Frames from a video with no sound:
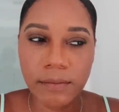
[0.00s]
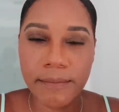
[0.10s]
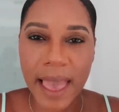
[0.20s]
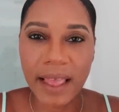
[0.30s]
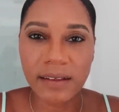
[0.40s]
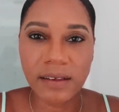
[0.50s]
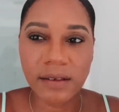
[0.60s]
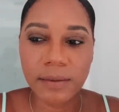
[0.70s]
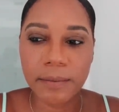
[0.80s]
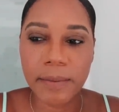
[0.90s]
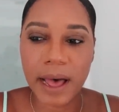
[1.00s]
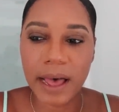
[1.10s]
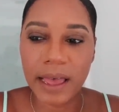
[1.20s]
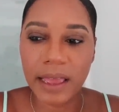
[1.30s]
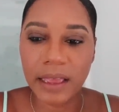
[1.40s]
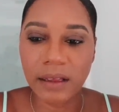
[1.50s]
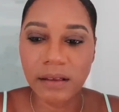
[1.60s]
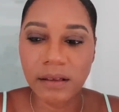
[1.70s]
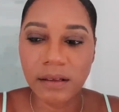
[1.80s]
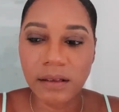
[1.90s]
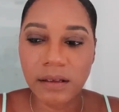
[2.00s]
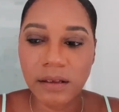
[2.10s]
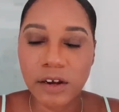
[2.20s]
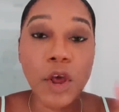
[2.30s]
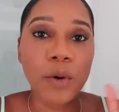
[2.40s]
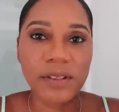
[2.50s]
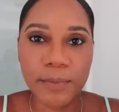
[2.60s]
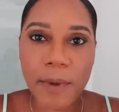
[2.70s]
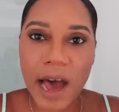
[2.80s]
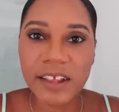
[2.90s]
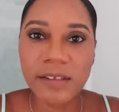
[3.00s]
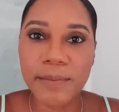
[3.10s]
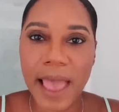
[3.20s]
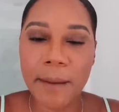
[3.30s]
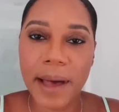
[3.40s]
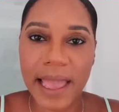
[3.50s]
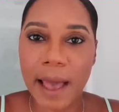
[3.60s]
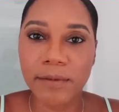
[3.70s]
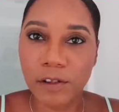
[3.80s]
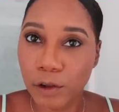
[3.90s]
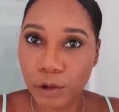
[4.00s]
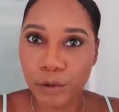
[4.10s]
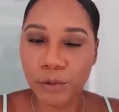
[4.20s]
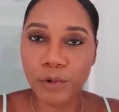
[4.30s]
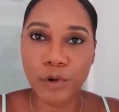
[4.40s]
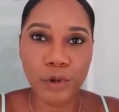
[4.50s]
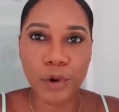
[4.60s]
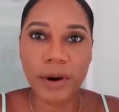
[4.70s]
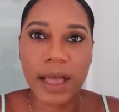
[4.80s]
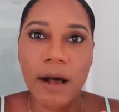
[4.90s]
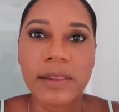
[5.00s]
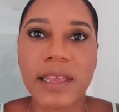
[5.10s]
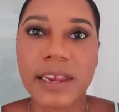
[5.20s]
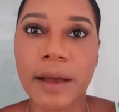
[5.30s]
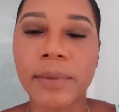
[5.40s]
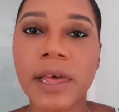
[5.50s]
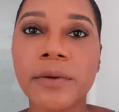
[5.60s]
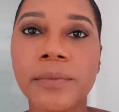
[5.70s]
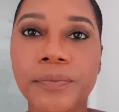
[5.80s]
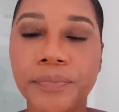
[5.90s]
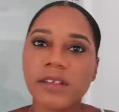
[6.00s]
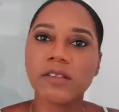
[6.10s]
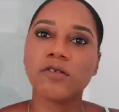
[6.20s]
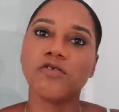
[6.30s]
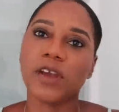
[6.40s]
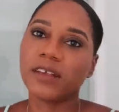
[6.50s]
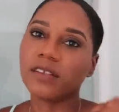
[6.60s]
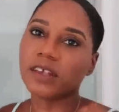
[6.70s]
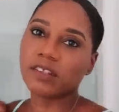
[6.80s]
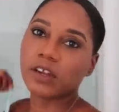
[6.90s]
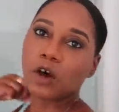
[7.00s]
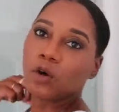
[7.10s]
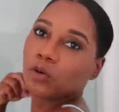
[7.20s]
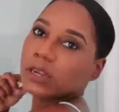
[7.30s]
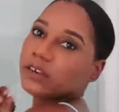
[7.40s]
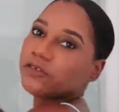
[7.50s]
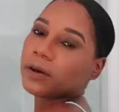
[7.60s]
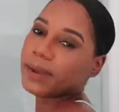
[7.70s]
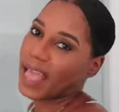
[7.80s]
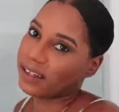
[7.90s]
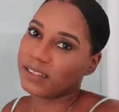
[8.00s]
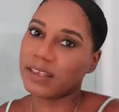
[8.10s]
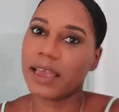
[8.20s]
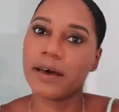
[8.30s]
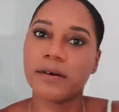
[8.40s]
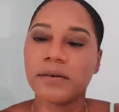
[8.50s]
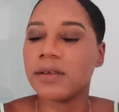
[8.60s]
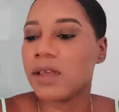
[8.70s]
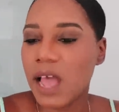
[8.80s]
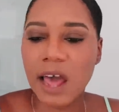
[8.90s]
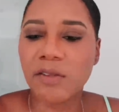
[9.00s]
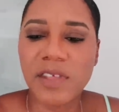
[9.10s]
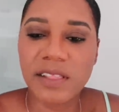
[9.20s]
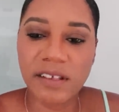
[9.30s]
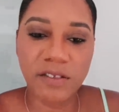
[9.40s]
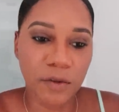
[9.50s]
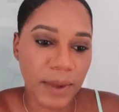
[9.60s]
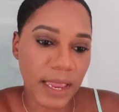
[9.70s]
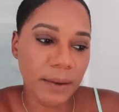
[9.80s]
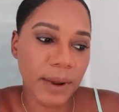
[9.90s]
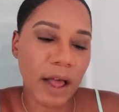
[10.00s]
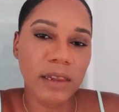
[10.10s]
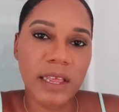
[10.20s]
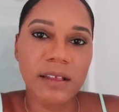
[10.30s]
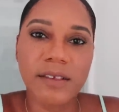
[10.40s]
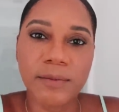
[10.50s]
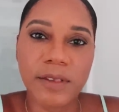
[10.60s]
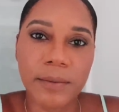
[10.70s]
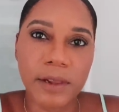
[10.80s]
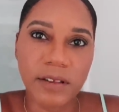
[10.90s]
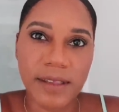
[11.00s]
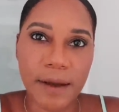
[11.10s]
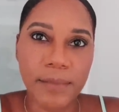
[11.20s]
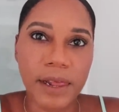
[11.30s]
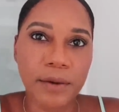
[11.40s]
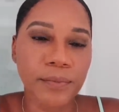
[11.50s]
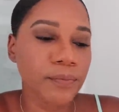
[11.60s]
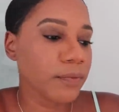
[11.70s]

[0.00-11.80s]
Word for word: Matte by, no, it's Modest Matte by Absolute New York. I'll link it down below. This little dress is an oldie from Nasty Gal. I don't think they still make it, but I'll link some similars down below.